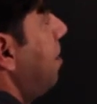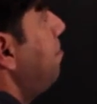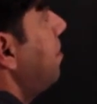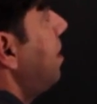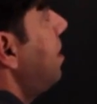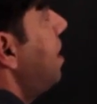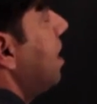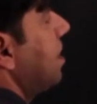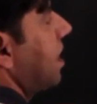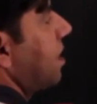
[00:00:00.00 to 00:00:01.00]
remember,
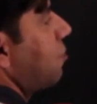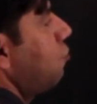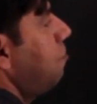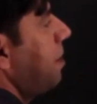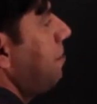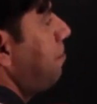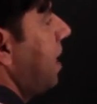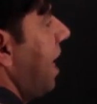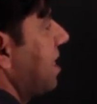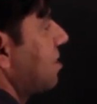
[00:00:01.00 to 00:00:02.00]
there are two people